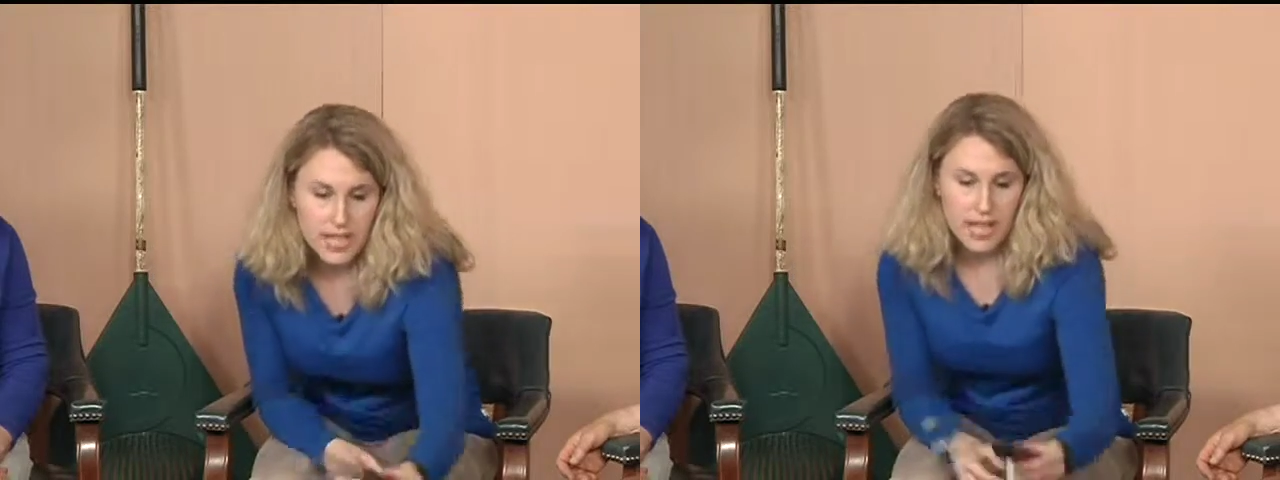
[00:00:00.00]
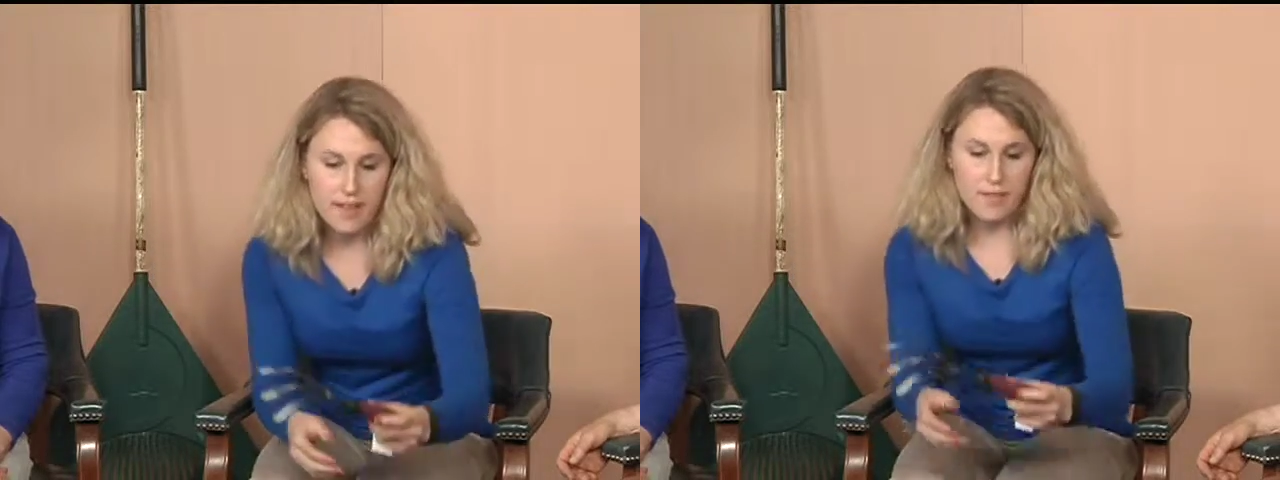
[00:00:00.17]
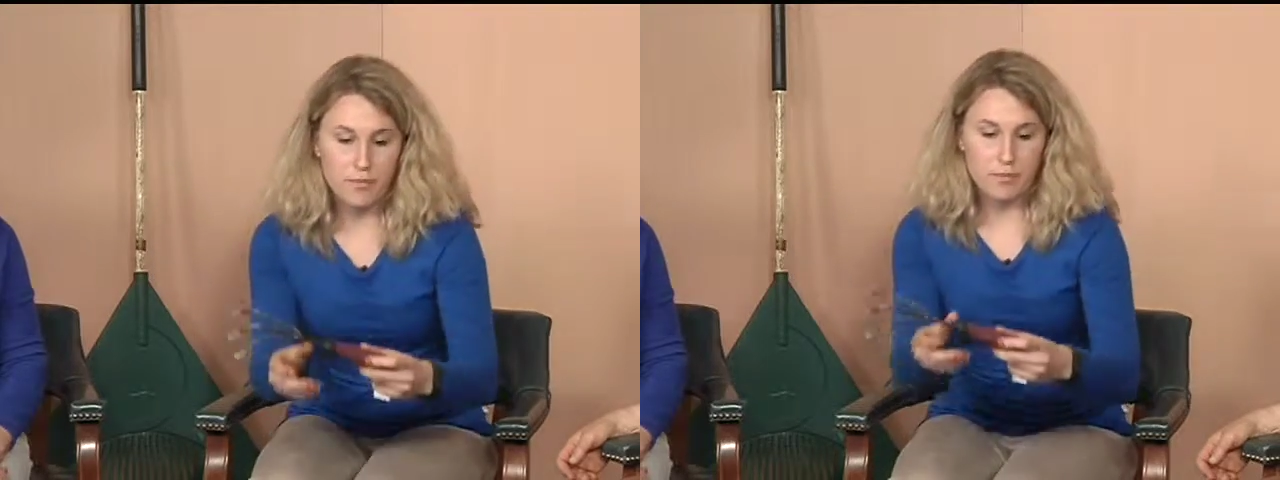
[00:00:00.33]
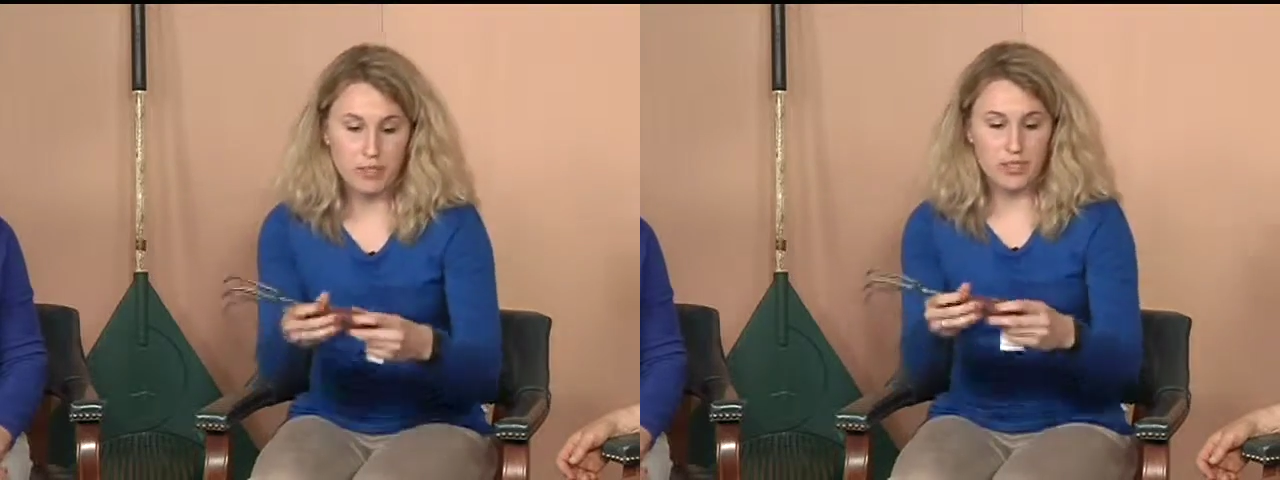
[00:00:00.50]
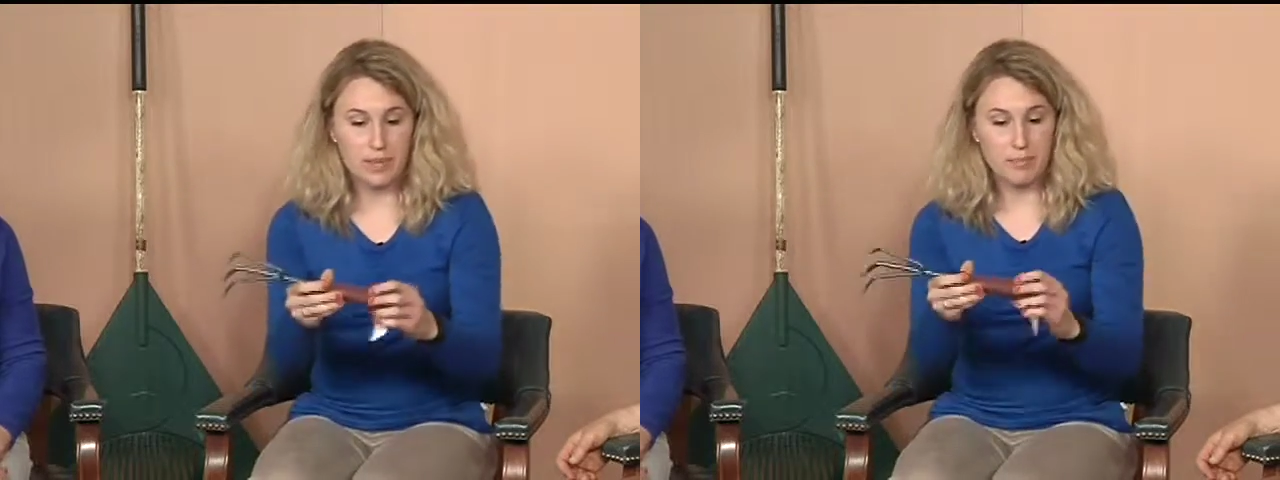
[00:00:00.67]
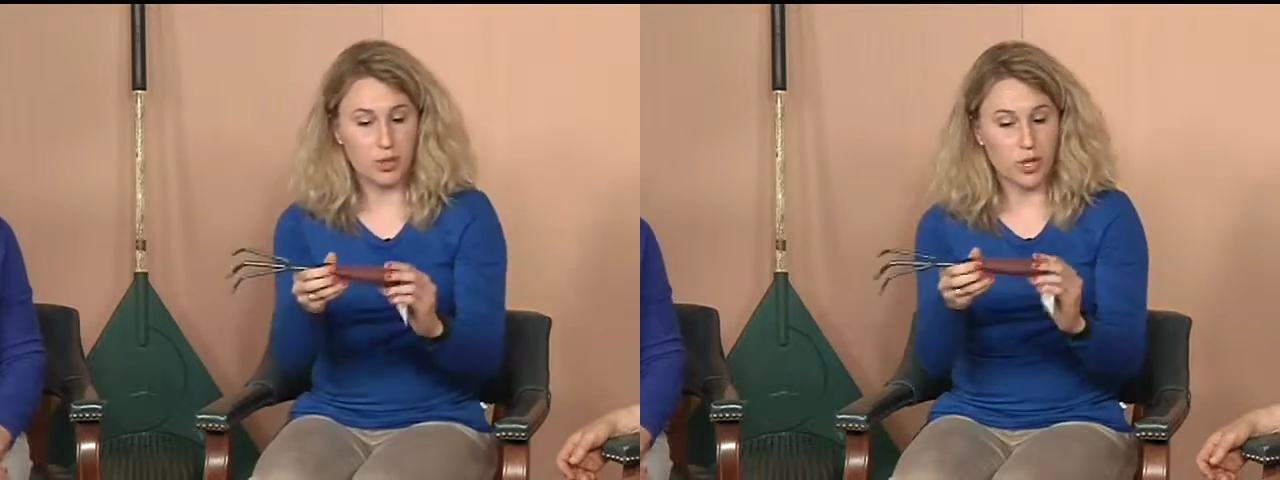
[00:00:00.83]
they have
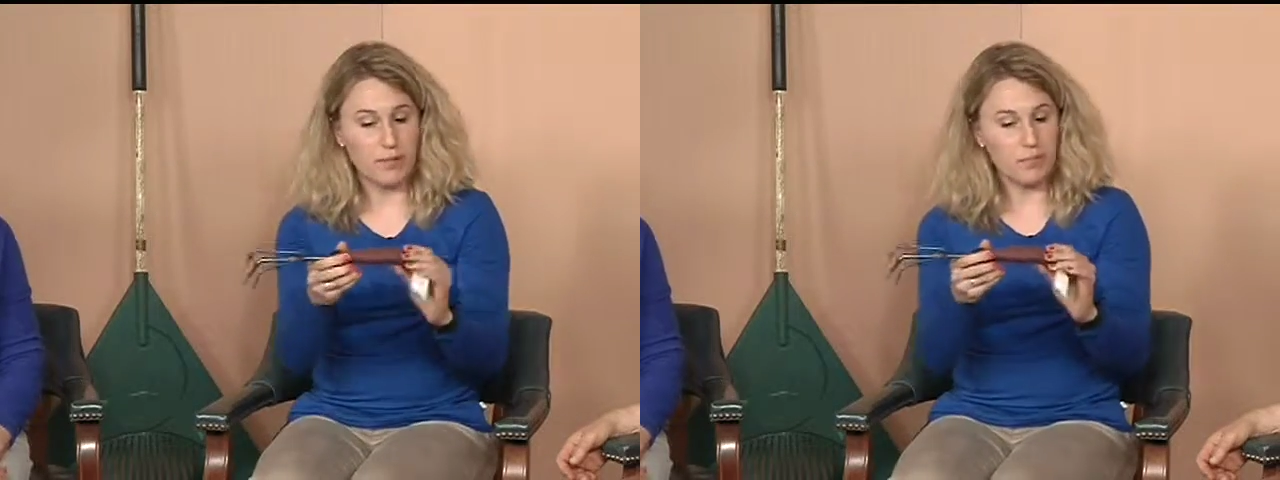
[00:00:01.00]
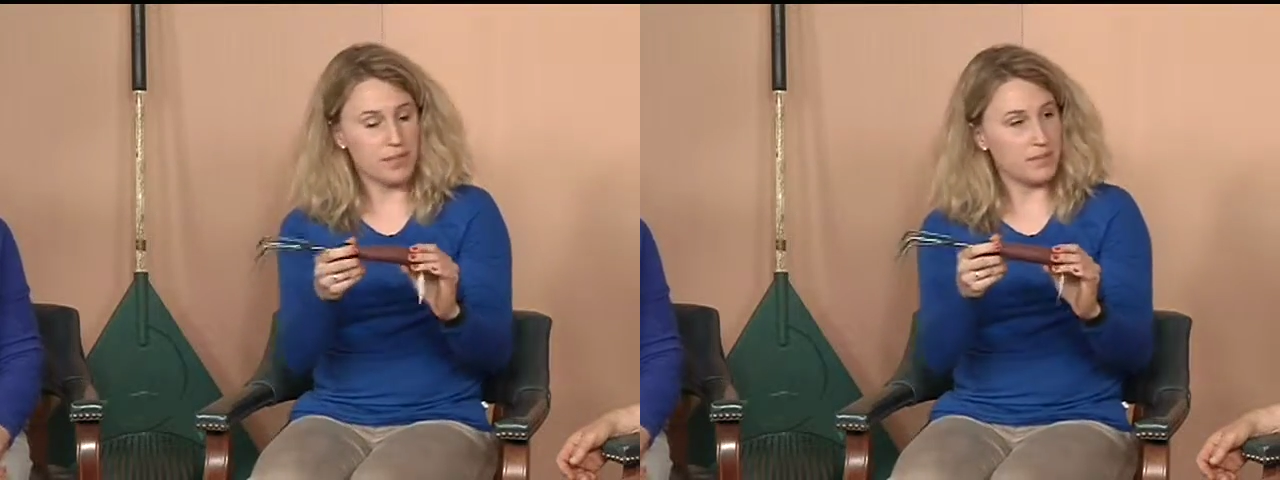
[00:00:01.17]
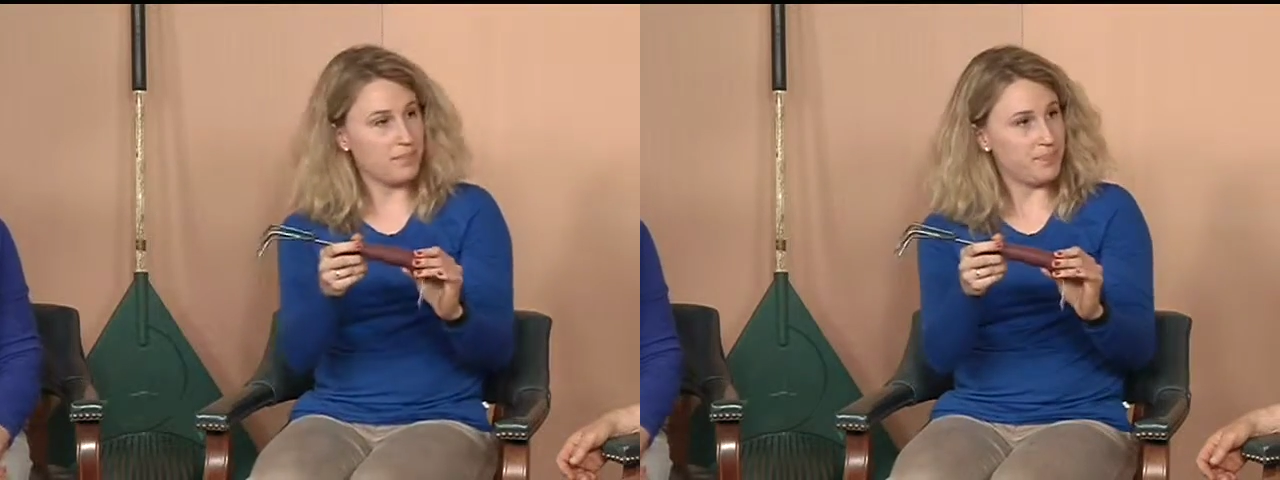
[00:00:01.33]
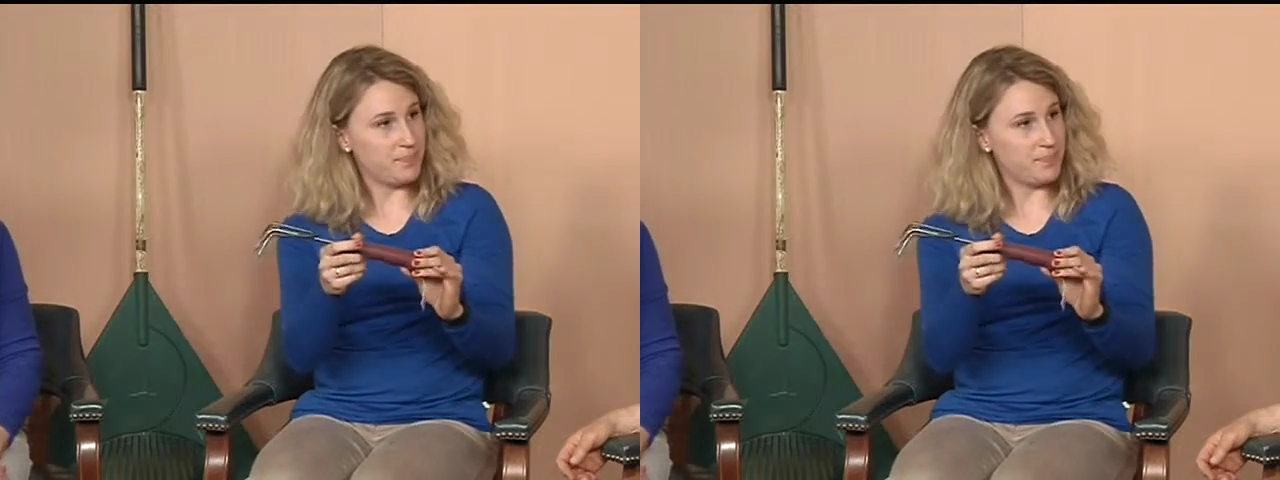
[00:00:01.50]
built-up grips.